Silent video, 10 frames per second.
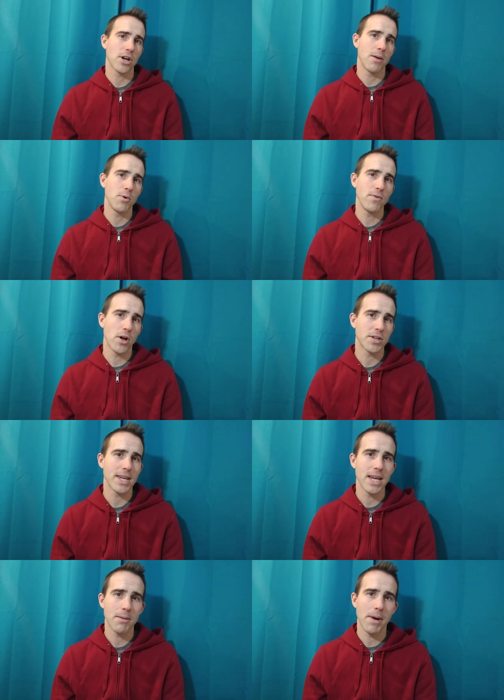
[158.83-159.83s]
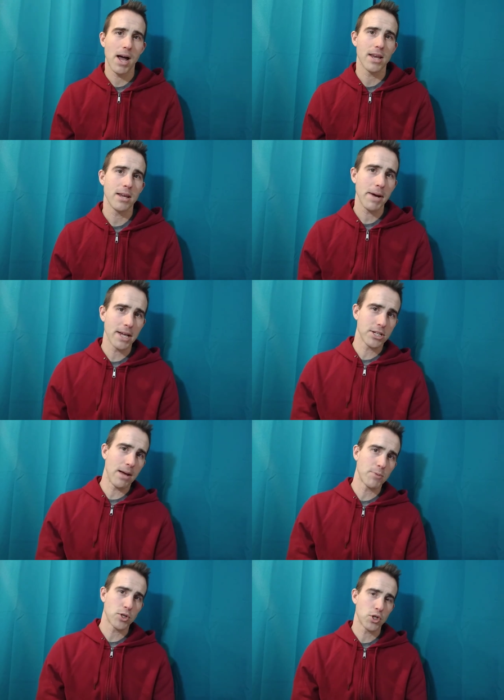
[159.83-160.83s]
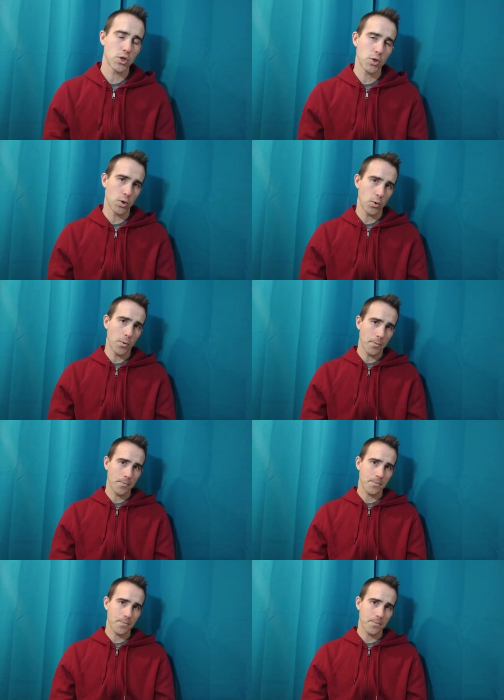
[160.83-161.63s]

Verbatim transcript: All right, moving on to Nehemiah. Nehemiah chapter two,